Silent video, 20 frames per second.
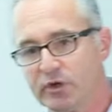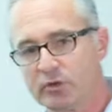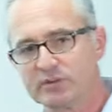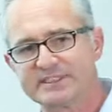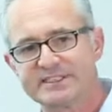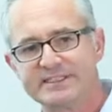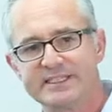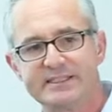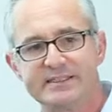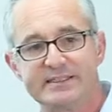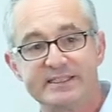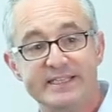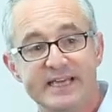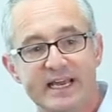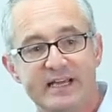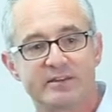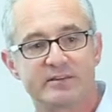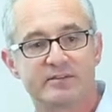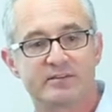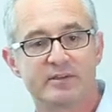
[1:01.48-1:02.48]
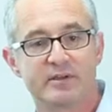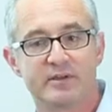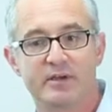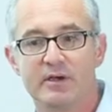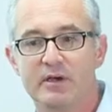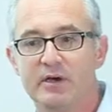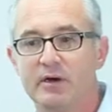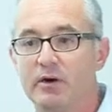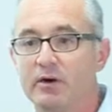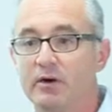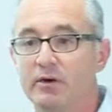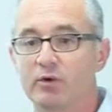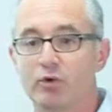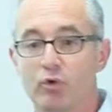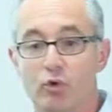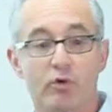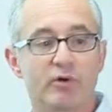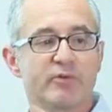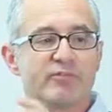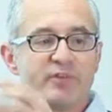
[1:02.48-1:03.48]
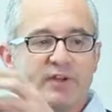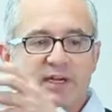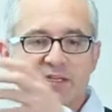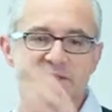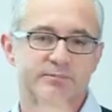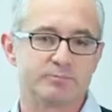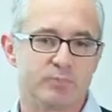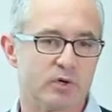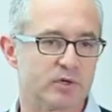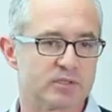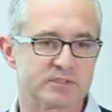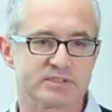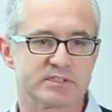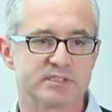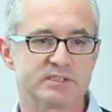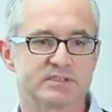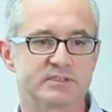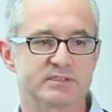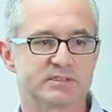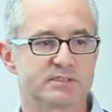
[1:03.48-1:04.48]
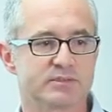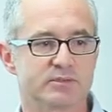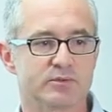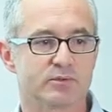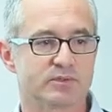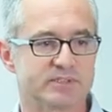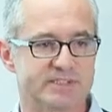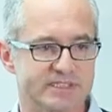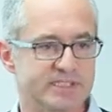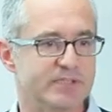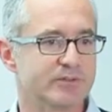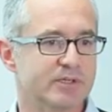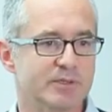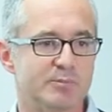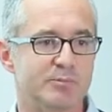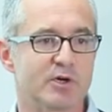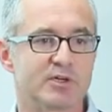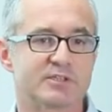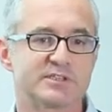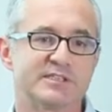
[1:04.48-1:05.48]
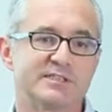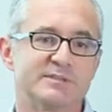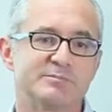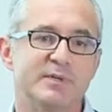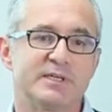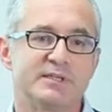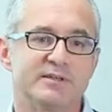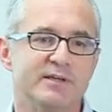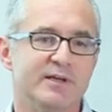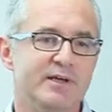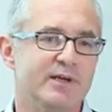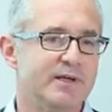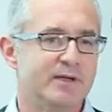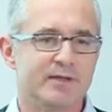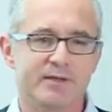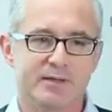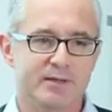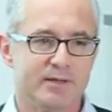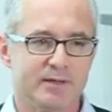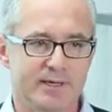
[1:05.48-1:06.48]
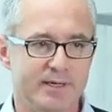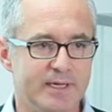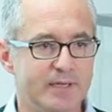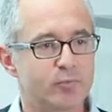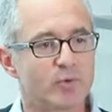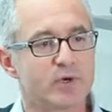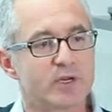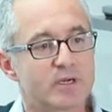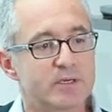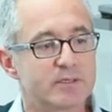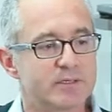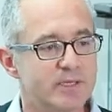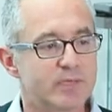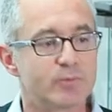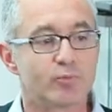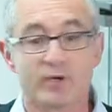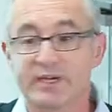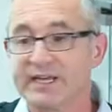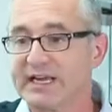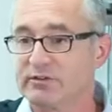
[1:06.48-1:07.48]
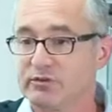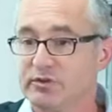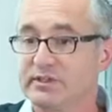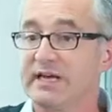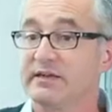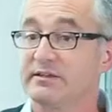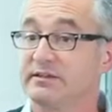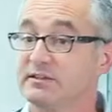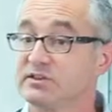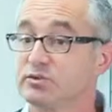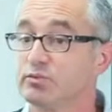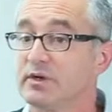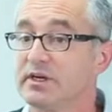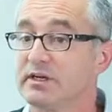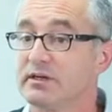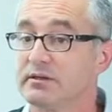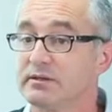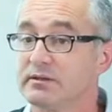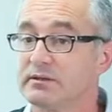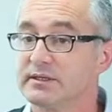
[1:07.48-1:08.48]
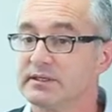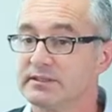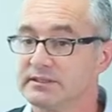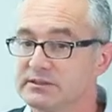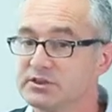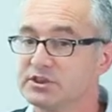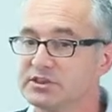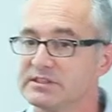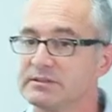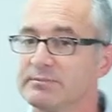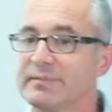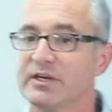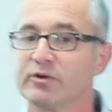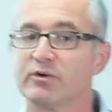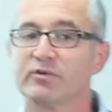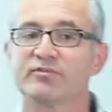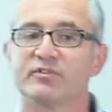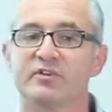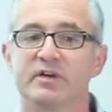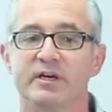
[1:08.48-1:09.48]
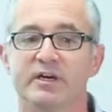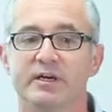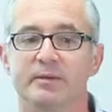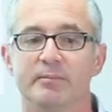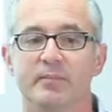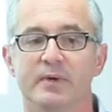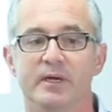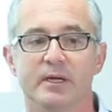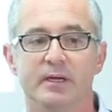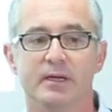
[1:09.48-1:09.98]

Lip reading: don't see it yet on cornflakes boxes or cereal boxes, but it will get to that as well. It's just a matter of time.